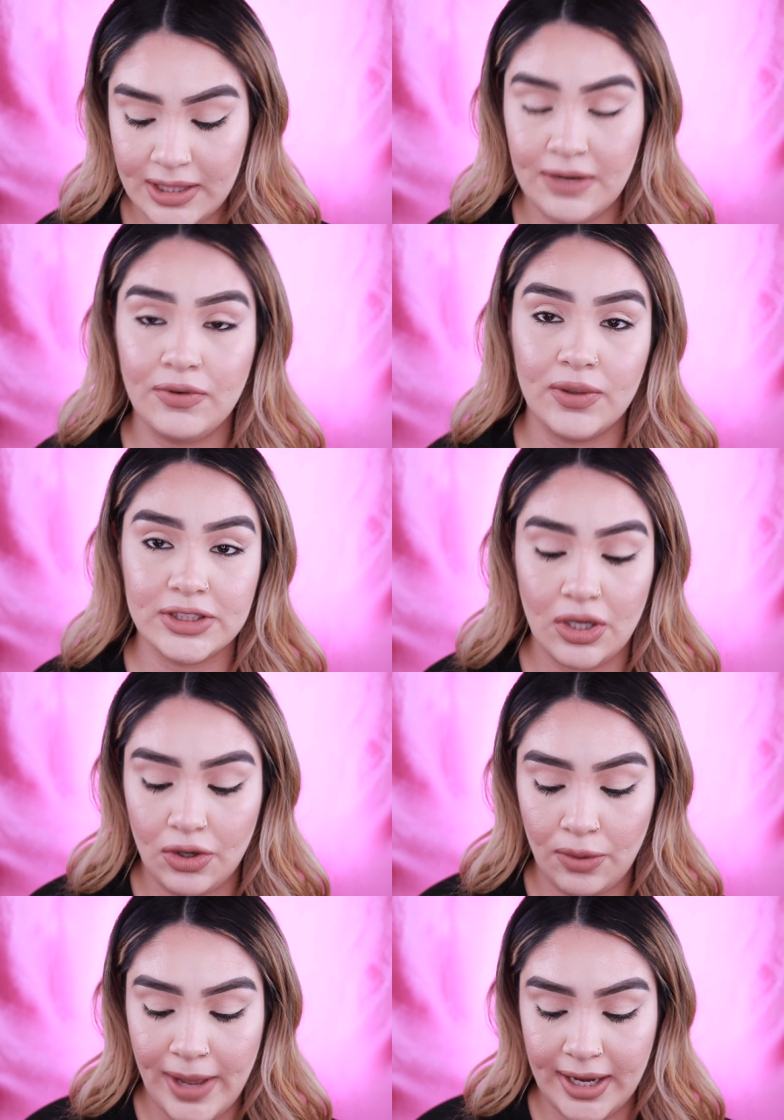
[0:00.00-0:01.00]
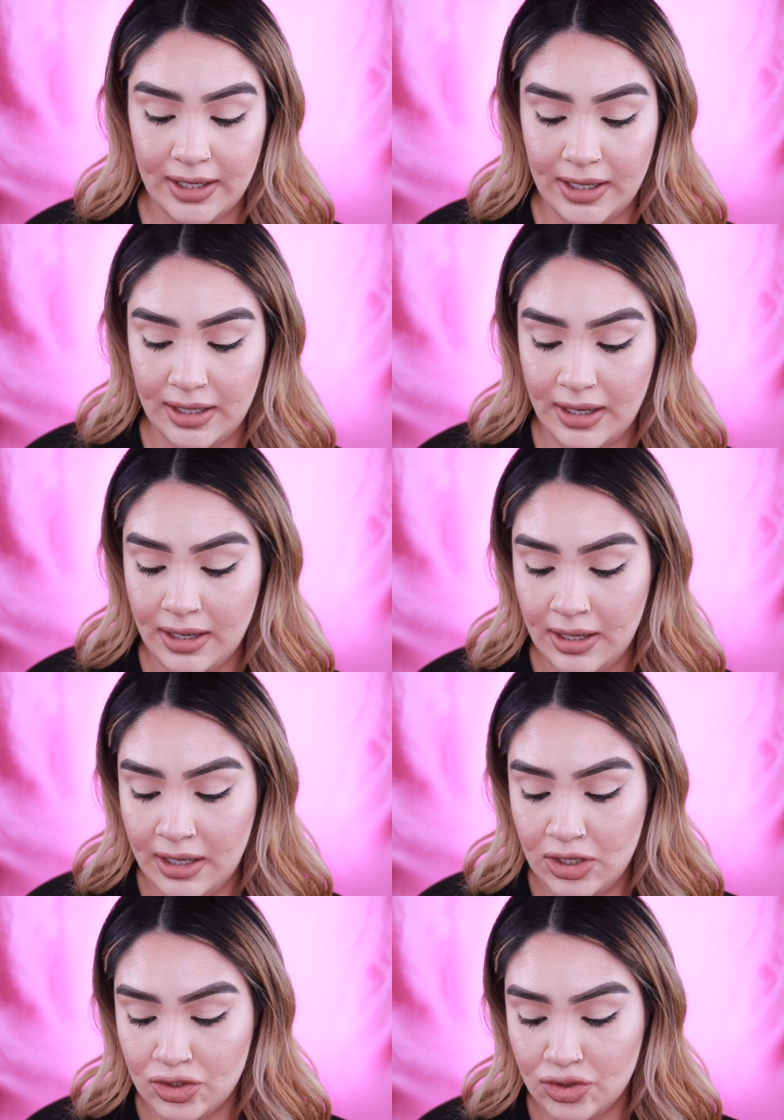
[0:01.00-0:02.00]
then of course I'll go back in and
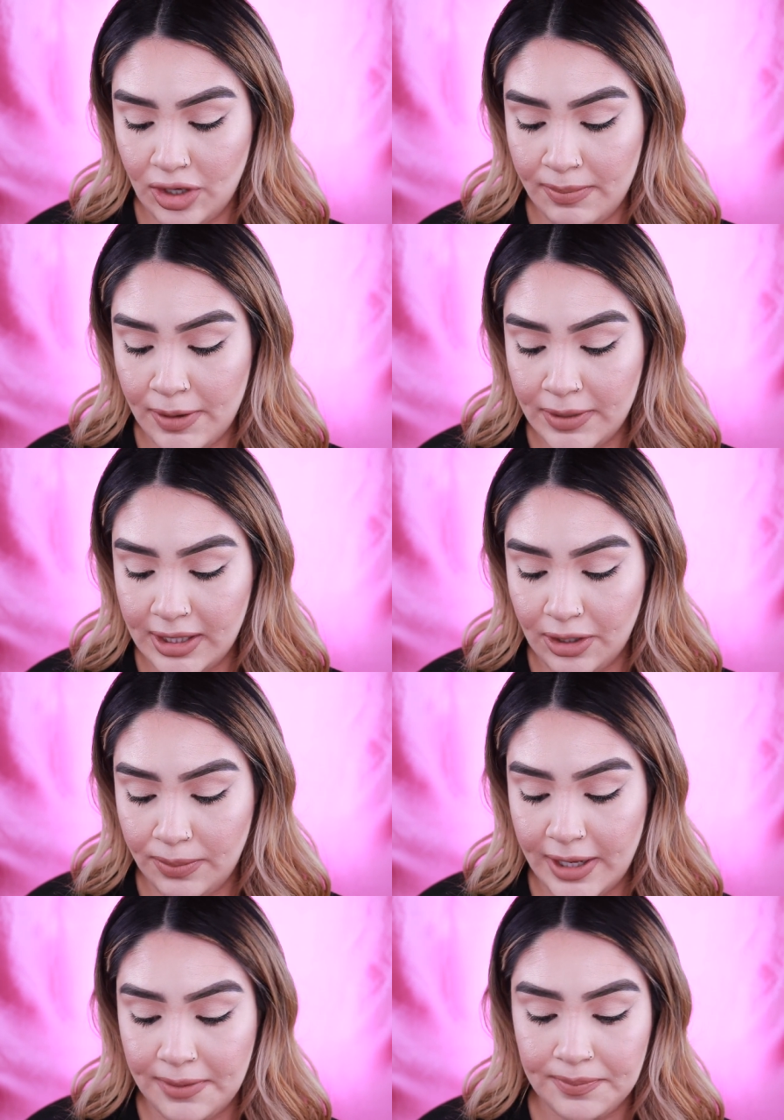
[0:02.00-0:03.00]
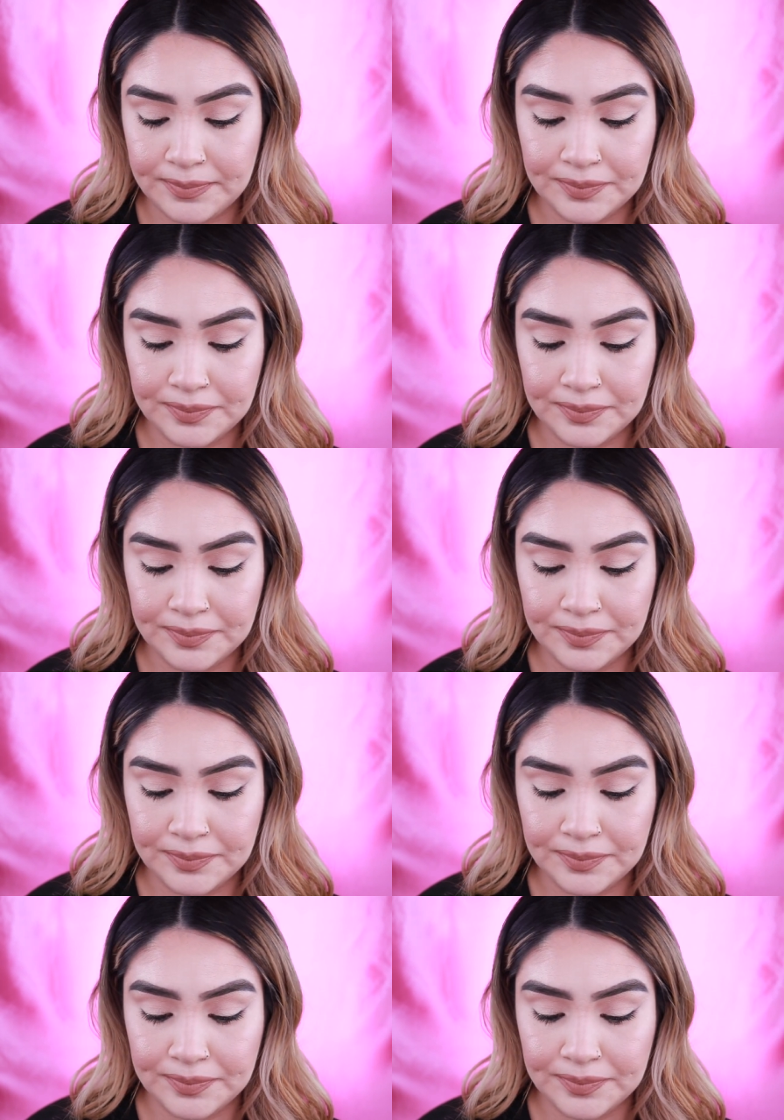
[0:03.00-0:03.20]
trim them a little bit.